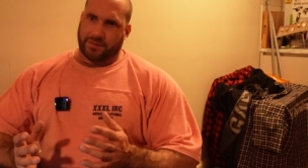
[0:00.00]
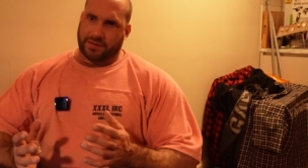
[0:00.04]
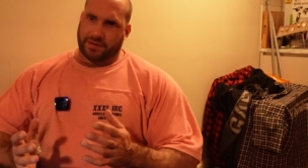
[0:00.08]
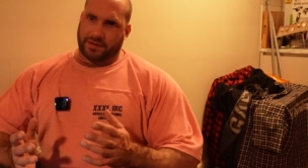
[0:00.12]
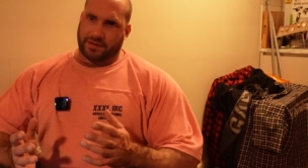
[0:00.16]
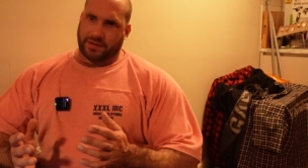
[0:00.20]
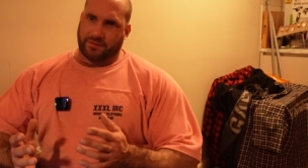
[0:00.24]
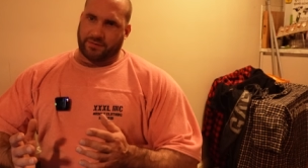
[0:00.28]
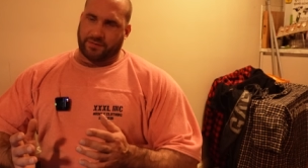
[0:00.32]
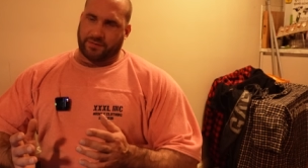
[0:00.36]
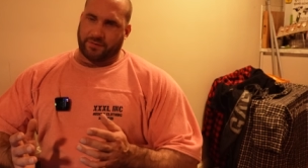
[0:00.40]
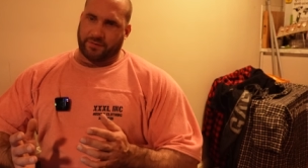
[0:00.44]
with the
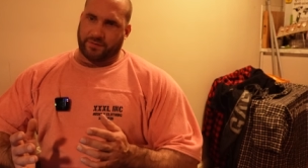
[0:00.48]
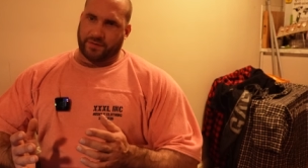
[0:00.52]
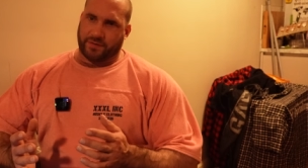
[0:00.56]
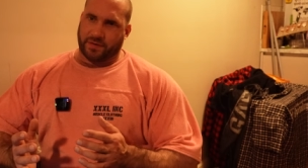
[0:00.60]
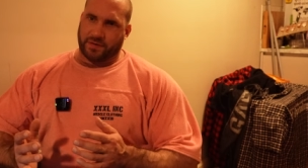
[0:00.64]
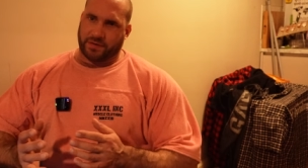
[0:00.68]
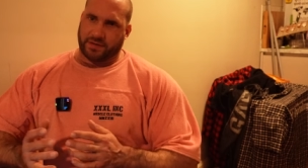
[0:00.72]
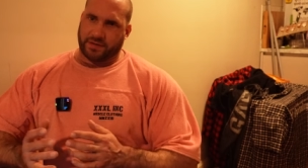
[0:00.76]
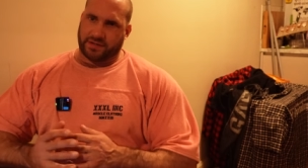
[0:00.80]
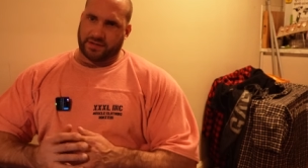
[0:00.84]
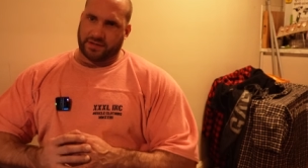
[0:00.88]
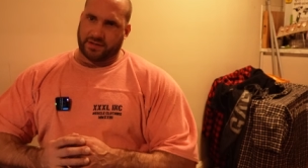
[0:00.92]
different
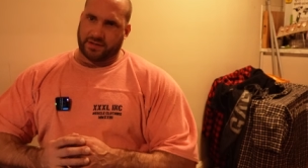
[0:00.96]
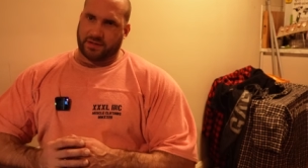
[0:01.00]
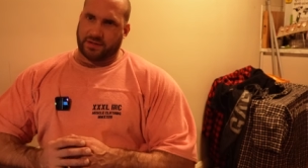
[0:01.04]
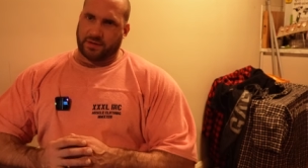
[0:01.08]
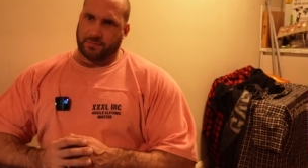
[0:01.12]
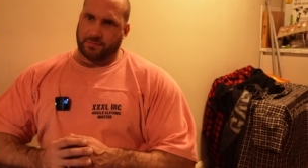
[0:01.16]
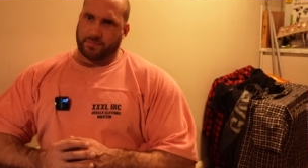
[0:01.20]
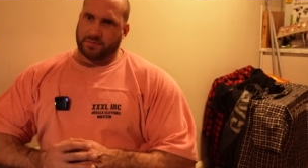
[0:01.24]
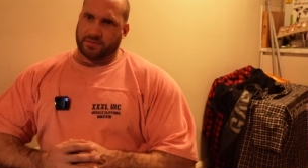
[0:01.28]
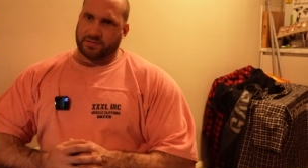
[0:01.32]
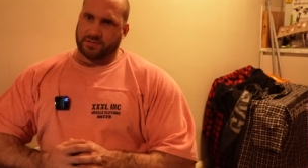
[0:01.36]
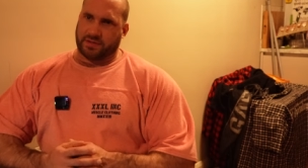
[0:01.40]
foods and the
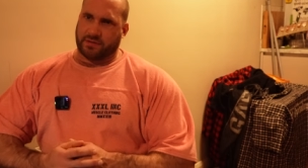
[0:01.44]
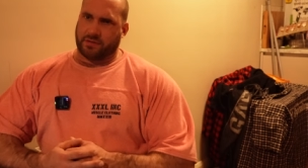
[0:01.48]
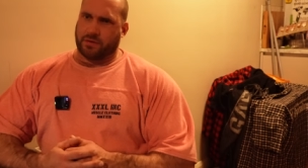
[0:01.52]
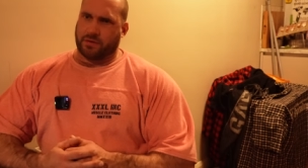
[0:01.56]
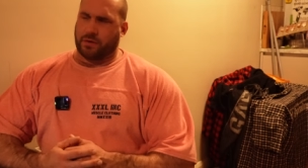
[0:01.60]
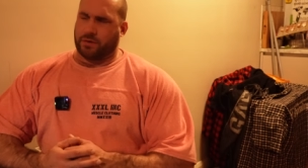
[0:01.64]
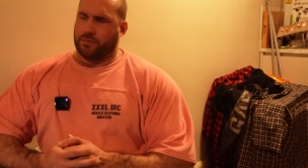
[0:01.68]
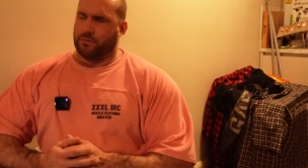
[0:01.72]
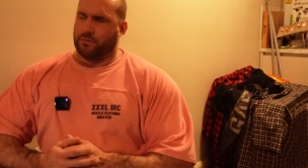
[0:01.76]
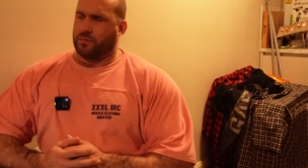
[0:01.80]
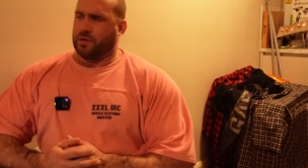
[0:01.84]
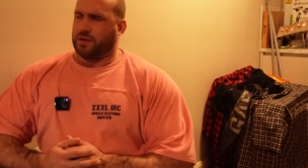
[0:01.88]
numbers you've
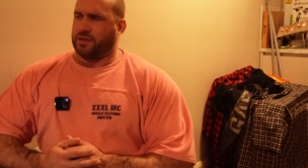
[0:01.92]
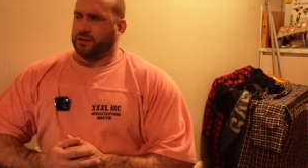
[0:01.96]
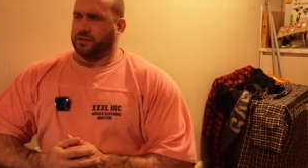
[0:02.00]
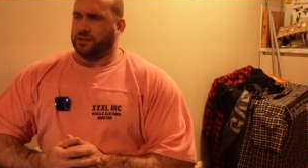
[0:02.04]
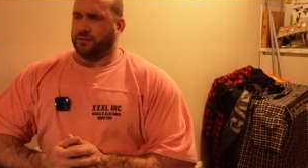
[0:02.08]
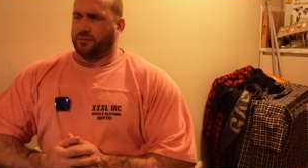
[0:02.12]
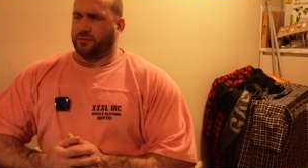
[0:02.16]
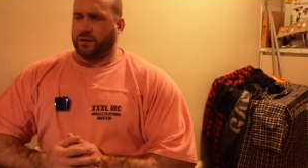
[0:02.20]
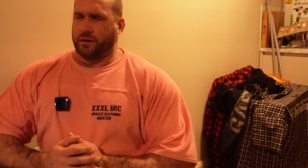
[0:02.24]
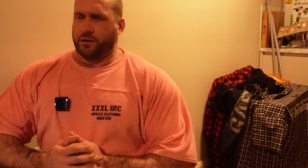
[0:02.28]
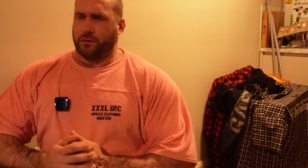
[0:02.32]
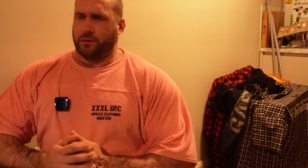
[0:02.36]
got in front
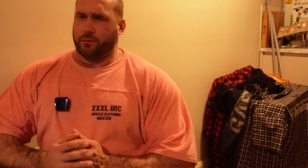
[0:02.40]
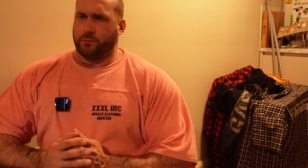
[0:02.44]
of you.